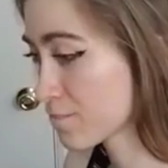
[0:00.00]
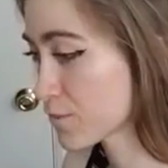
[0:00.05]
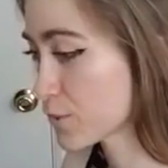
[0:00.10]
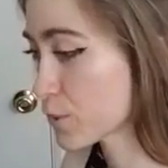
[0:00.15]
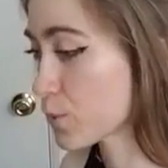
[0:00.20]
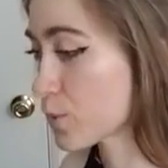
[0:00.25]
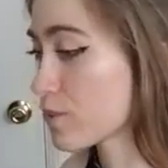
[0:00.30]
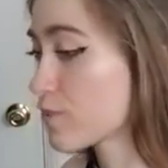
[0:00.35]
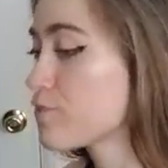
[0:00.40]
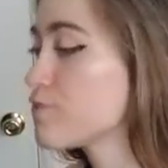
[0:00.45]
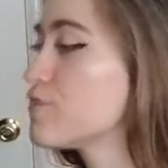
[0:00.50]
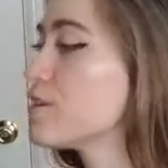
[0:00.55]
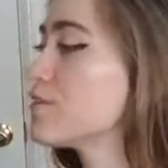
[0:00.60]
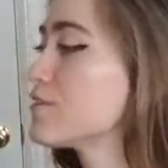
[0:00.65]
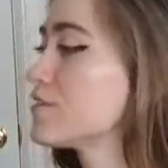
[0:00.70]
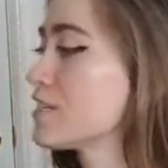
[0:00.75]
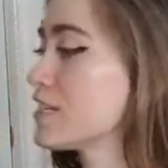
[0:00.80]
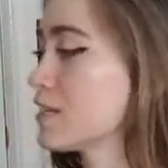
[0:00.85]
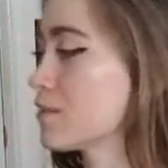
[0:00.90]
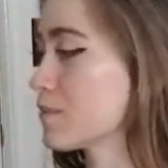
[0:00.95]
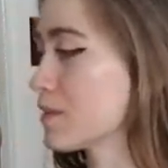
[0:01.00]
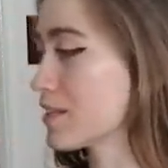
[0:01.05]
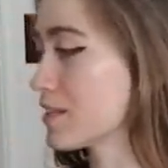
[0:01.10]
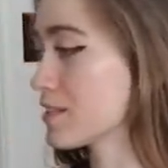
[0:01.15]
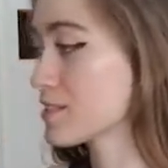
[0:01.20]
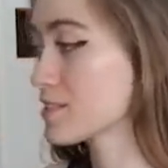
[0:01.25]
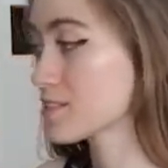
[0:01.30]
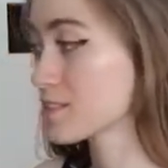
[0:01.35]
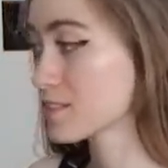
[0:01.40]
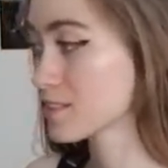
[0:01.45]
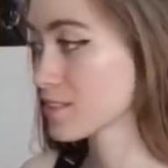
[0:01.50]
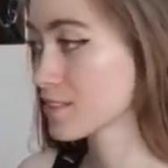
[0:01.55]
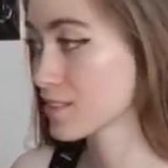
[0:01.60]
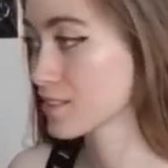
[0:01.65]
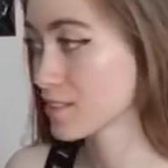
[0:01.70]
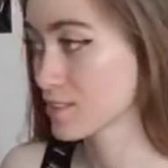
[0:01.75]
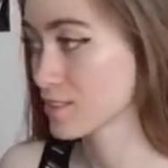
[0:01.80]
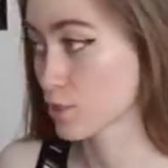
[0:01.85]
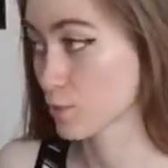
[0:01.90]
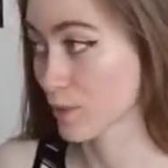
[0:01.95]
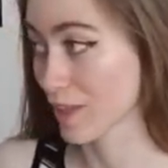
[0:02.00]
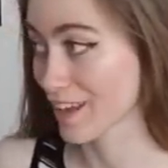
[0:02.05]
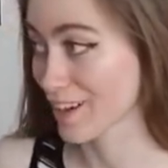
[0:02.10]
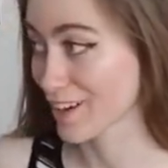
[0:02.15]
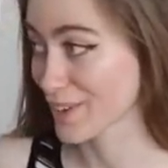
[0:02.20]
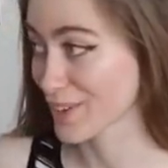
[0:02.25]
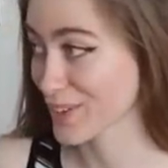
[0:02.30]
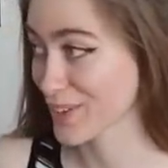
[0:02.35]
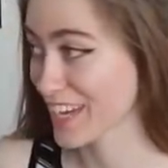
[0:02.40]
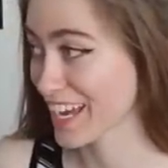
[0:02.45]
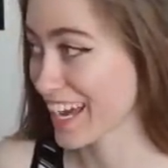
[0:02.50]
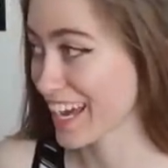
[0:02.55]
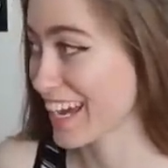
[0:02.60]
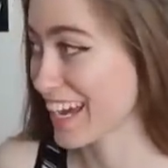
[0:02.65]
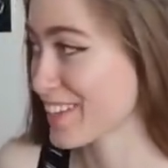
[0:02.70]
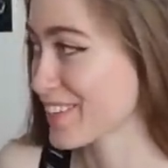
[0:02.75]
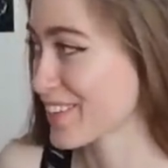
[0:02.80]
For 15 minutes. Is your bladder okay?